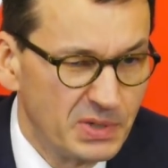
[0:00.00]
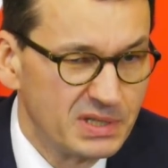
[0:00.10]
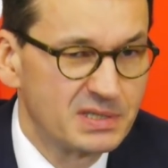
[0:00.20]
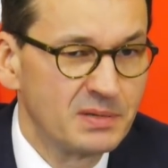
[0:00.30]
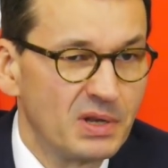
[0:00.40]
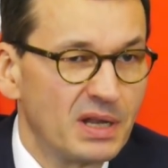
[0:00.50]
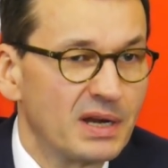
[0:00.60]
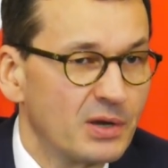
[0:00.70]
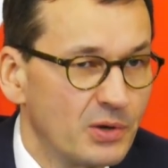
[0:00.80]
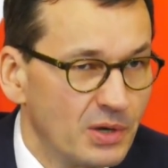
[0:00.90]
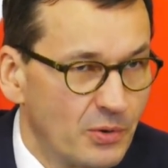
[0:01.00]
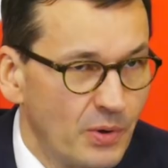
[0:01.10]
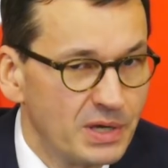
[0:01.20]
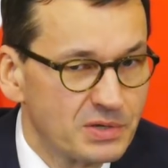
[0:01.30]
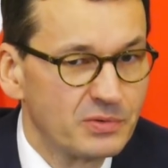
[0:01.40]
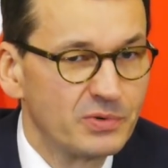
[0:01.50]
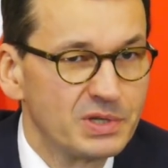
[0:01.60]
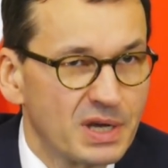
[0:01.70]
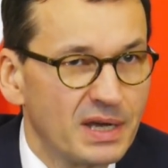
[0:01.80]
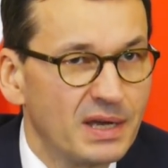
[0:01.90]
similar equation
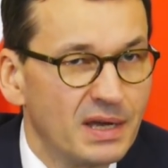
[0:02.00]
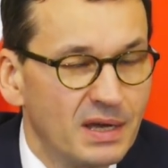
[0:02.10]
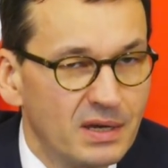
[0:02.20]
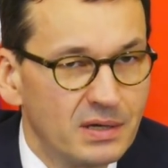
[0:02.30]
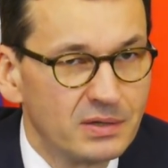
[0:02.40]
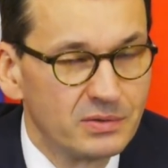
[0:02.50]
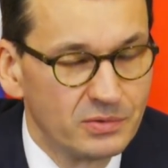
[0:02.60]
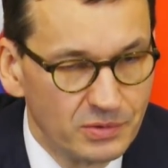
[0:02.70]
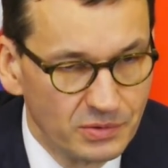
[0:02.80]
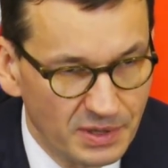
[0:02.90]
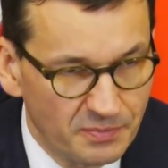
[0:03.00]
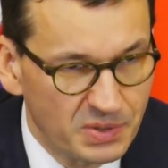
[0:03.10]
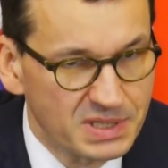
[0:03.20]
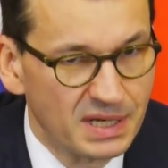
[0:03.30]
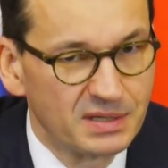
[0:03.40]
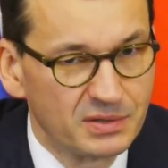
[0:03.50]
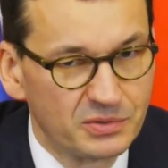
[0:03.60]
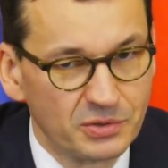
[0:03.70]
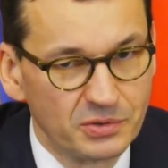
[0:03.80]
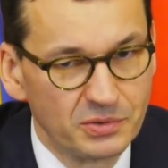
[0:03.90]
which I would have presented
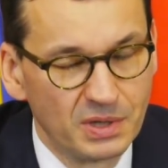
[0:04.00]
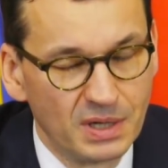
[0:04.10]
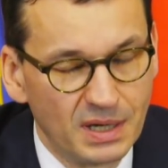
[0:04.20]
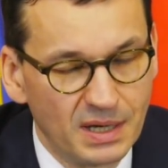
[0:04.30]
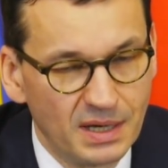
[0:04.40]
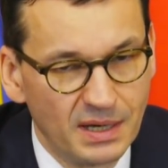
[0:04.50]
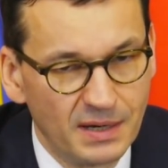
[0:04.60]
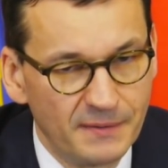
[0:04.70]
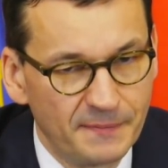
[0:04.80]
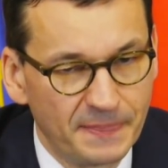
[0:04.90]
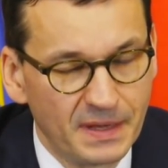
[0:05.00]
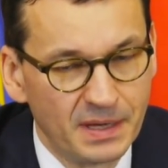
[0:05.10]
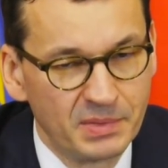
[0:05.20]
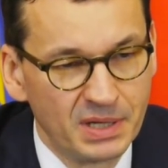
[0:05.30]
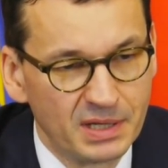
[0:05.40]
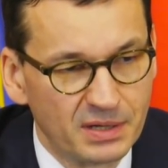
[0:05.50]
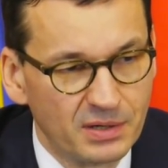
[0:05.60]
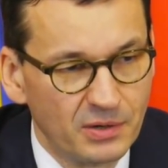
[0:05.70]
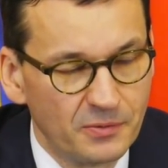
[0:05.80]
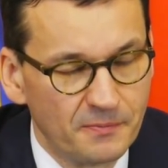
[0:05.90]
to you a minute
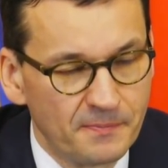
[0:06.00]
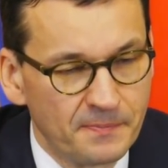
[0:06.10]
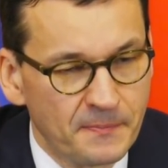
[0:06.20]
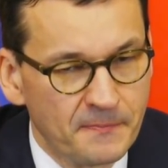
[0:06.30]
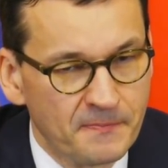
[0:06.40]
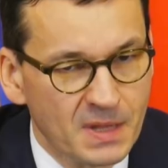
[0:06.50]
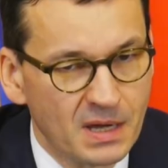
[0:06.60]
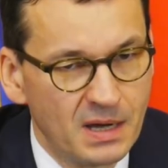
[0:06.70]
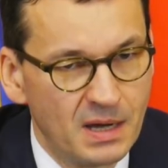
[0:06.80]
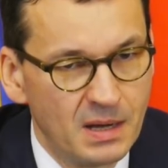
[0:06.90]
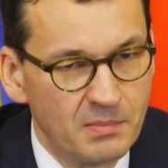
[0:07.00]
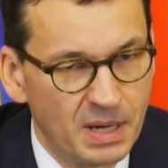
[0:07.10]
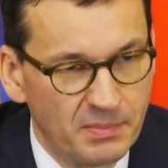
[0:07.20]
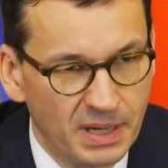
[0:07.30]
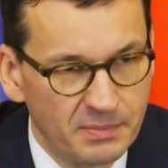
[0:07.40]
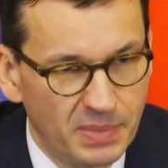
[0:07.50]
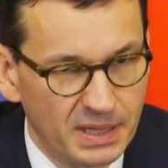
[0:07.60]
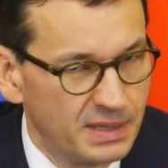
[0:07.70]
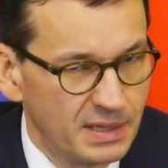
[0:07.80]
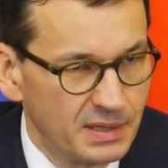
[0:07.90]
ago.
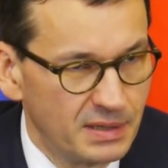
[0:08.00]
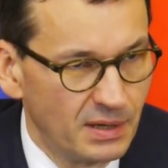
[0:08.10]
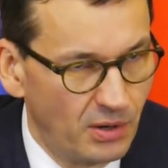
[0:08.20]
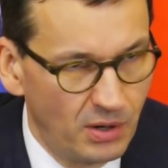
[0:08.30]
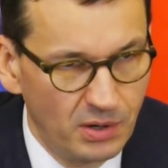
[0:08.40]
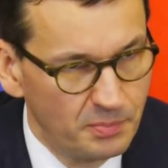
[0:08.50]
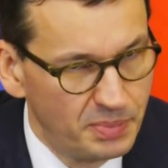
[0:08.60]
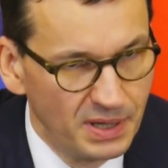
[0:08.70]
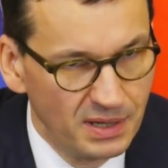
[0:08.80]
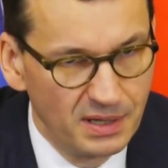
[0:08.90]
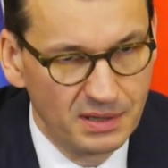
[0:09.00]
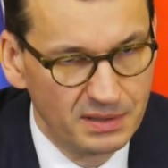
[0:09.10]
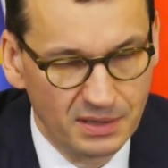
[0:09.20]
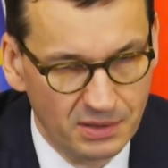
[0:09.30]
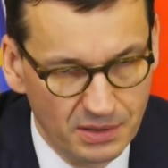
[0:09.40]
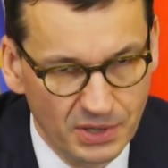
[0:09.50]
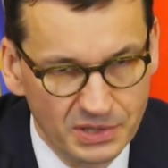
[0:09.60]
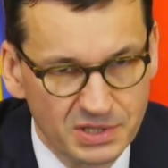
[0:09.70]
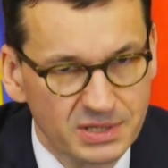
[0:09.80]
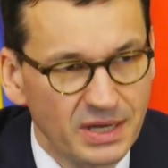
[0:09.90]
But the whole bill, the whole
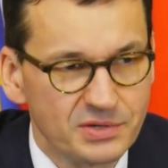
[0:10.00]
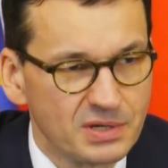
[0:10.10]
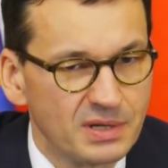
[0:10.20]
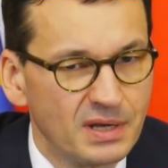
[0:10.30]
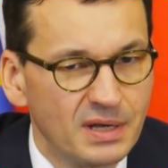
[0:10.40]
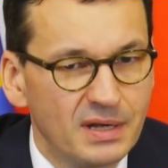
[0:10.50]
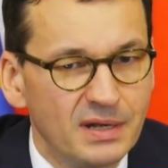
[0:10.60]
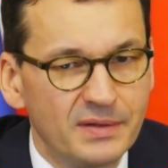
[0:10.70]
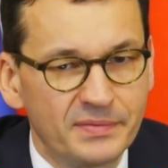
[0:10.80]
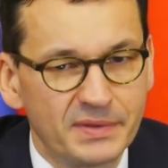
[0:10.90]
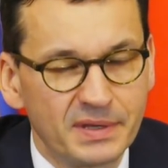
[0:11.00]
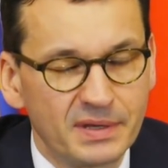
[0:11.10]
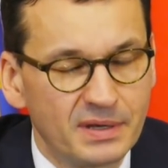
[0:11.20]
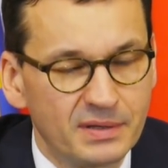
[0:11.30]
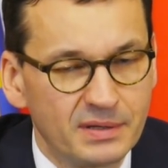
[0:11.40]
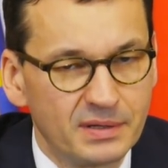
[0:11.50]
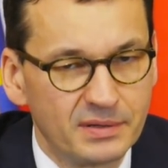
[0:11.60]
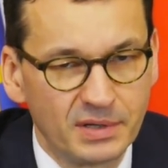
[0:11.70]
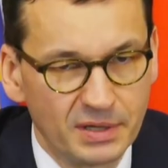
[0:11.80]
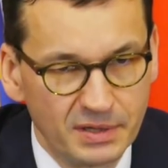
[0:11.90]
legislation,
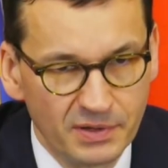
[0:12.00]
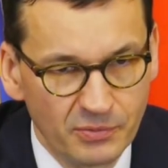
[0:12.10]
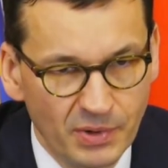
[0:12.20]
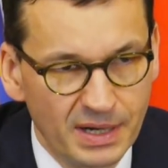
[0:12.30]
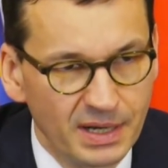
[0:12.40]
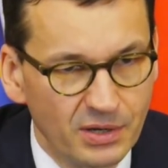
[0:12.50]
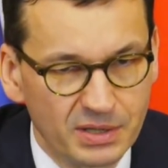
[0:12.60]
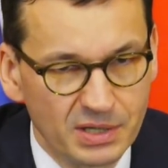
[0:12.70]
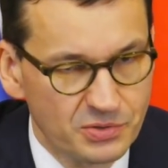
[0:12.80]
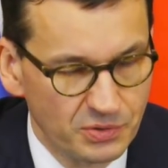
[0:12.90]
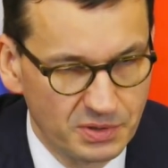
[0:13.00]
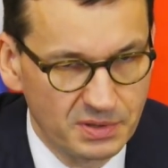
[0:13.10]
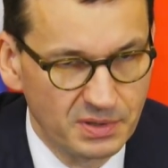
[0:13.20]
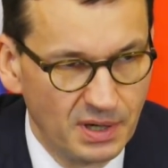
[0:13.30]
not even one iota should